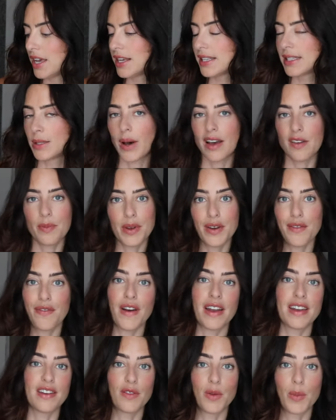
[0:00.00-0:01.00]
So I've been a
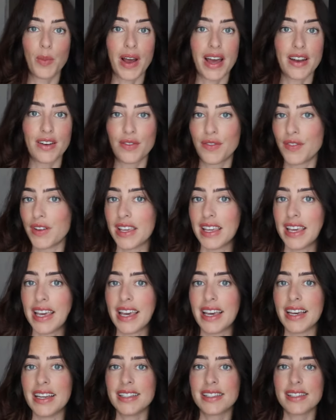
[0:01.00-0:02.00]
friend of the brand for
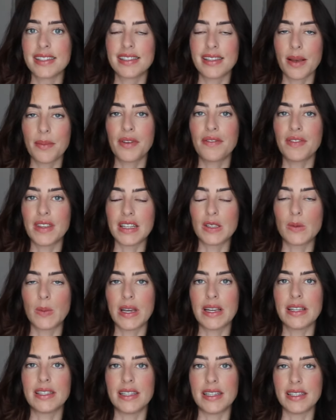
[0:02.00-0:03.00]
years. Some of these
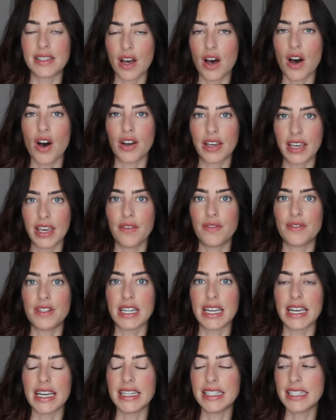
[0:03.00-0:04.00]
pieces are
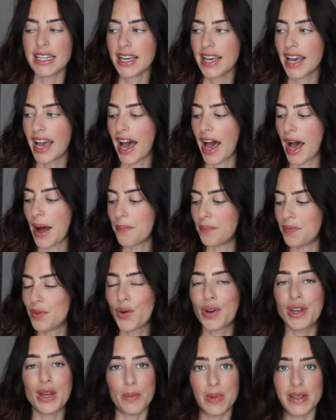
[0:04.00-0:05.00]
gifted,
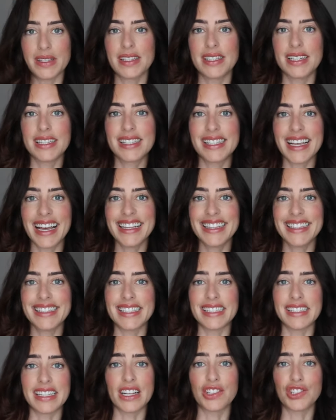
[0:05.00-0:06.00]
not in a business sense,
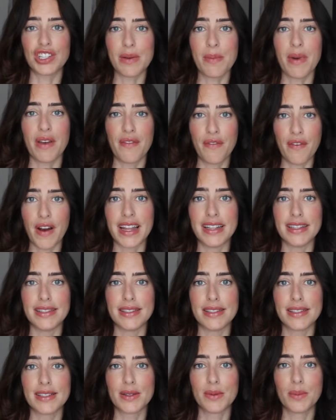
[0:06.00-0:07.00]
it's actually my
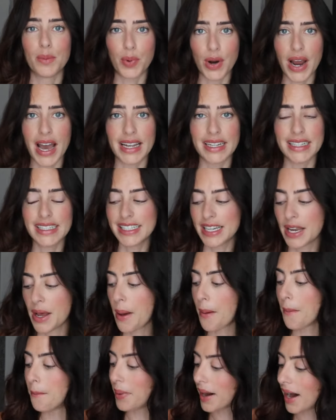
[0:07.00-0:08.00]
friend's brand,
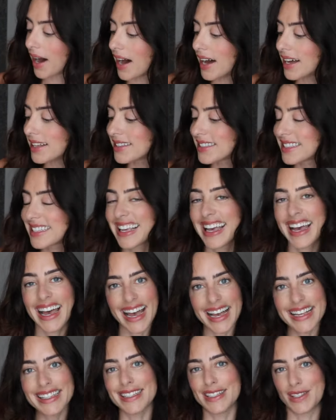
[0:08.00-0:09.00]
but
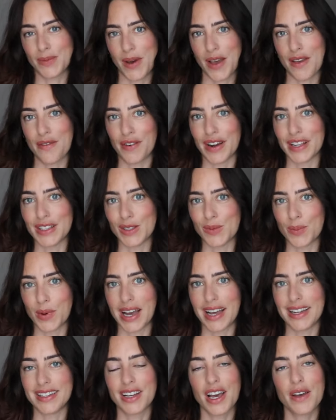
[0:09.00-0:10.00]
as it's my friend's
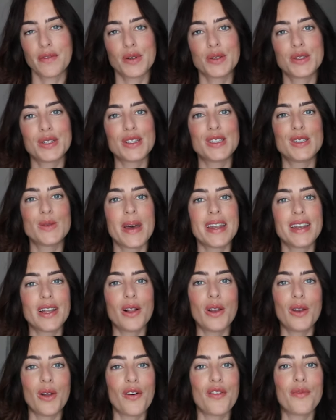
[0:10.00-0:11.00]
brand, I've also spent a
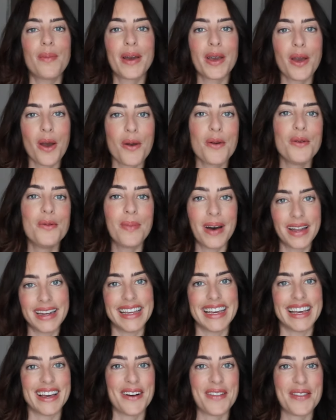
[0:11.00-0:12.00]
lot of my own
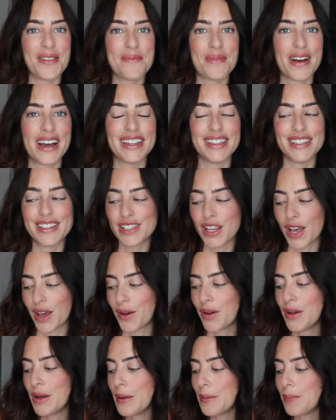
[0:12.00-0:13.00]
money on the brand.
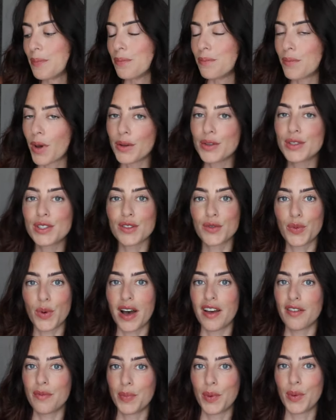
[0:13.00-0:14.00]
So most of
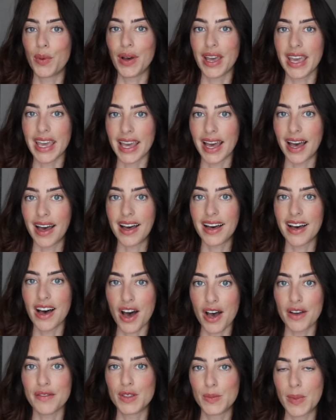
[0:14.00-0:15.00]
what I've bought here,
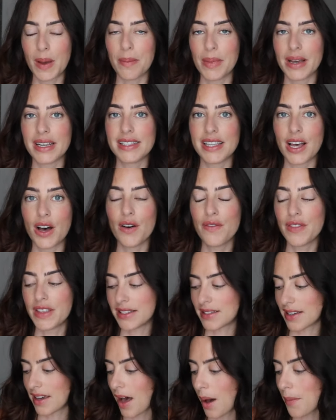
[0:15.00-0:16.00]
I've spent myself.
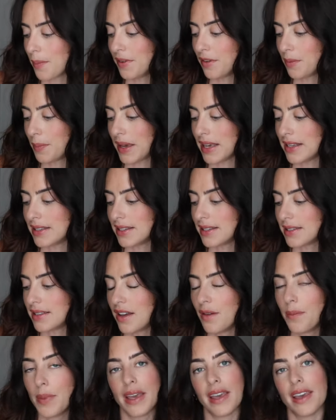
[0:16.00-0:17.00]
There's a couple of pieces that
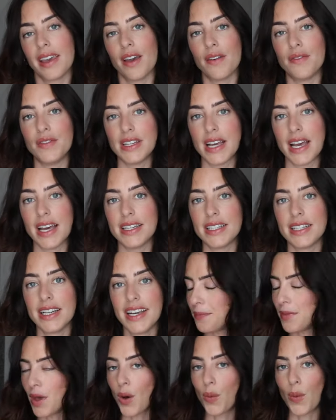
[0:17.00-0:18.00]
have been gifted.
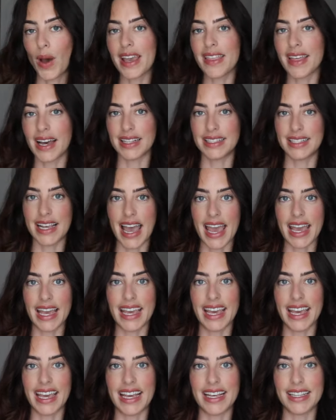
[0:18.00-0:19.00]
Away That Day
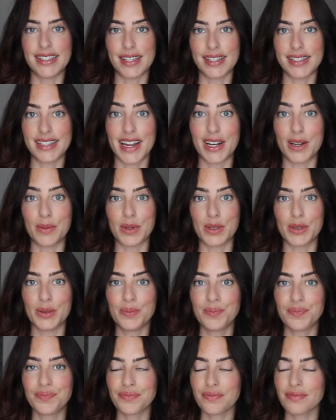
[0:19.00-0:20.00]
is sustainable.